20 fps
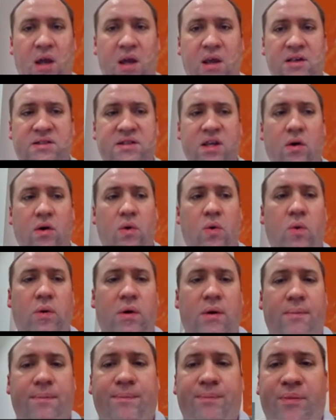
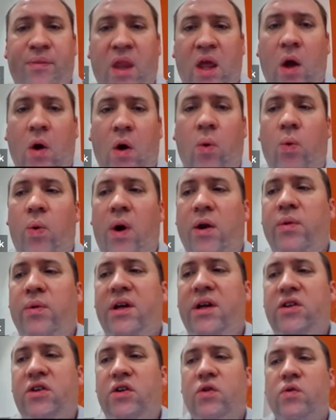So when we
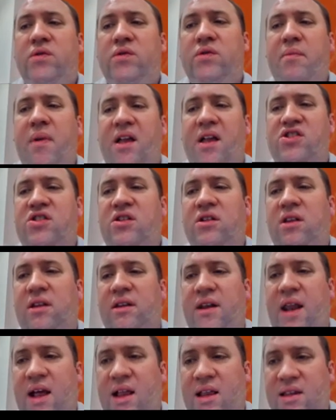do dimensional
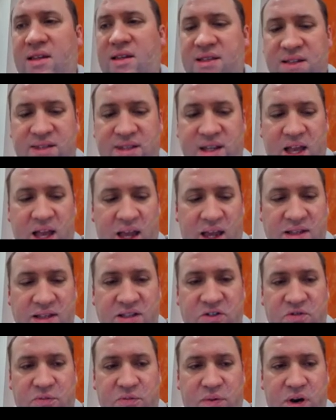analysis kinds
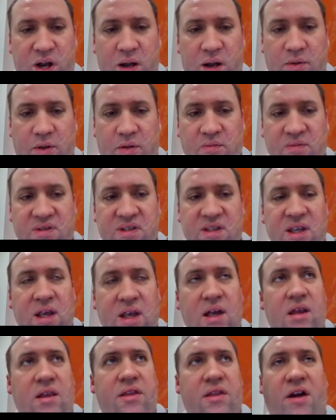of problems,
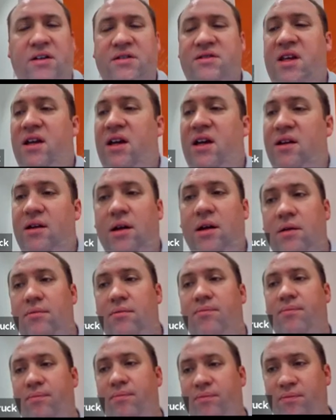there's a
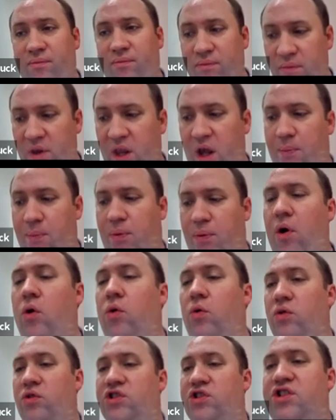
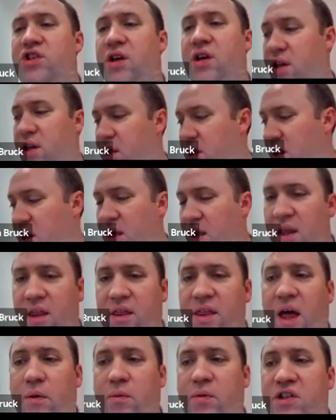approach
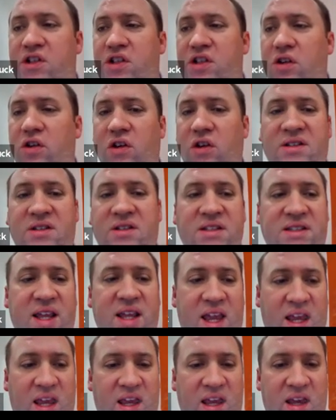that we should look to
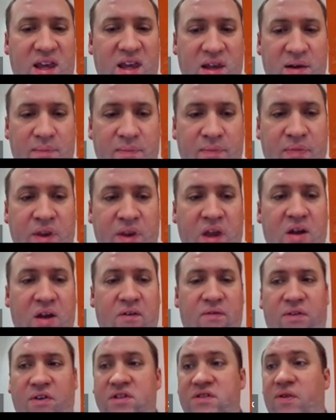take.
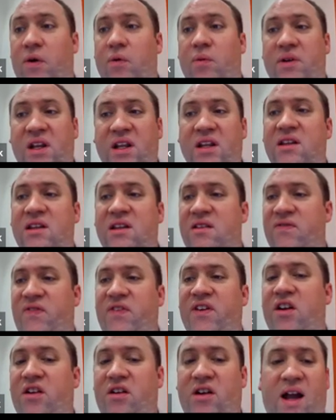First of all, we needed to
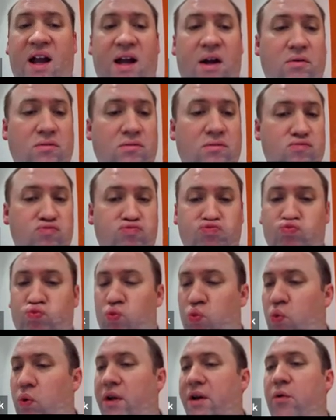figure out,
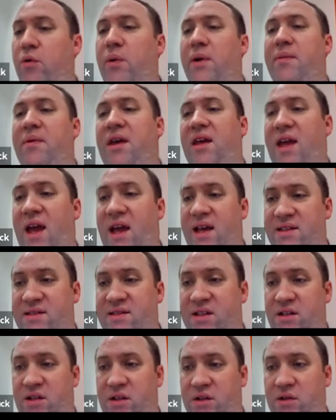what are we being asked
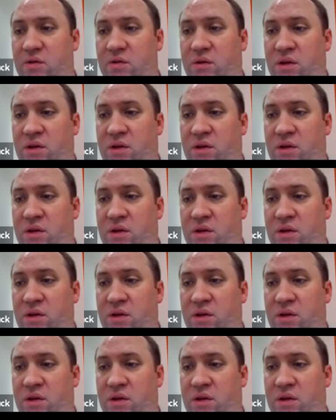to do?